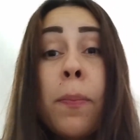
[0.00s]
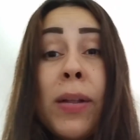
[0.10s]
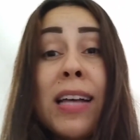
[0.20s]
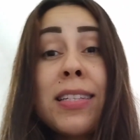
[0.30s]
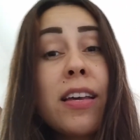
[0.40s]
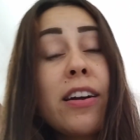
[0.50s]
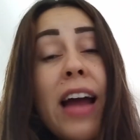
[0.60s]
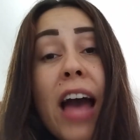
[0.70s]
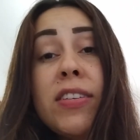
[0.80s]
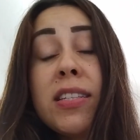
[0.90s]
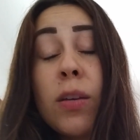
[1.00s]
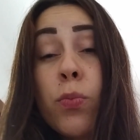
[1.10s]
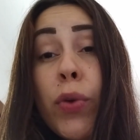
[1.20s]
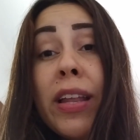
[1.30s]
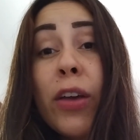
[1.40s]
Plus, they are having
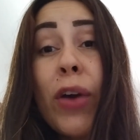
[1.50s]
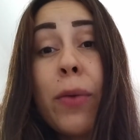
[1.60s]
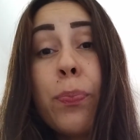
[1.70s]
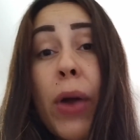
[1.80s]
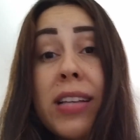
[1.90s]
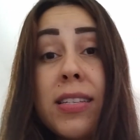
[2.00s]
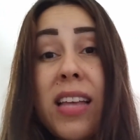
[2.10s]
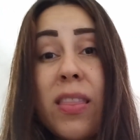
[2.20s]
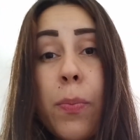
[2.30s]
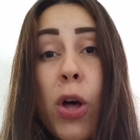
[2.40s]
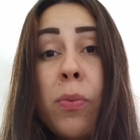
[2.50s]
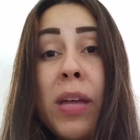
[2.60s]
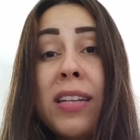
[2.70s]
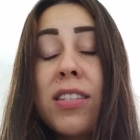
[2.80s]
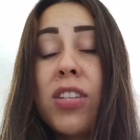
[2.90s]
some really great prices at the moment.